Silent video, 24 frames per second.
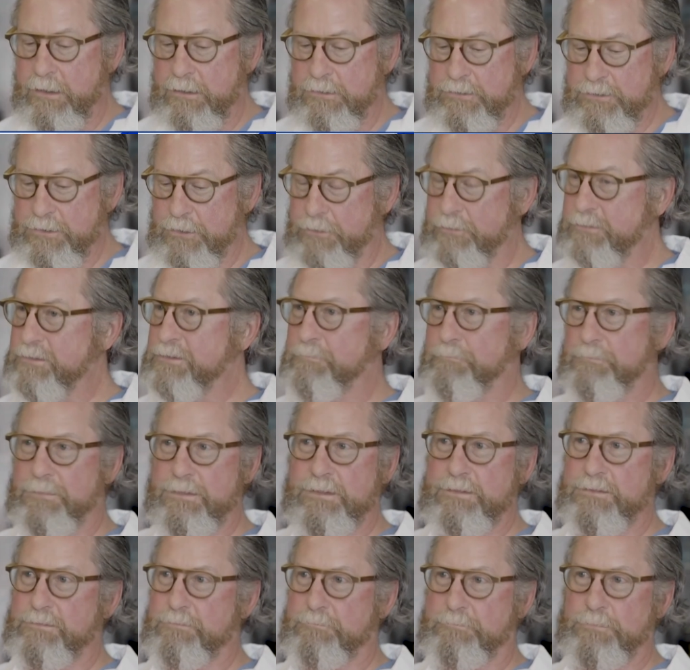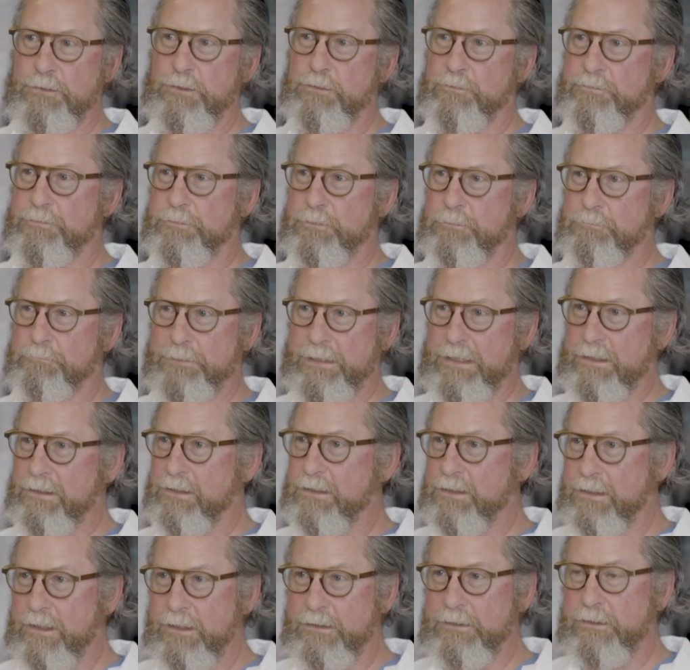turns this beautiful pink
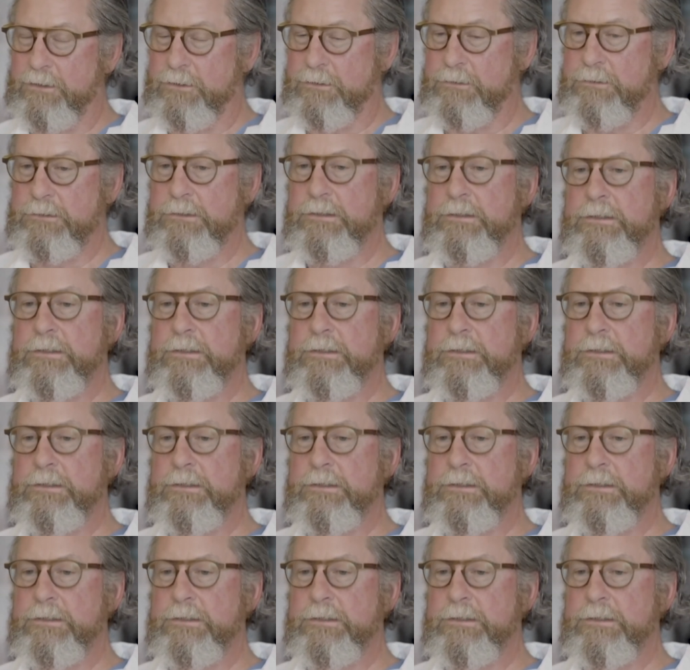color,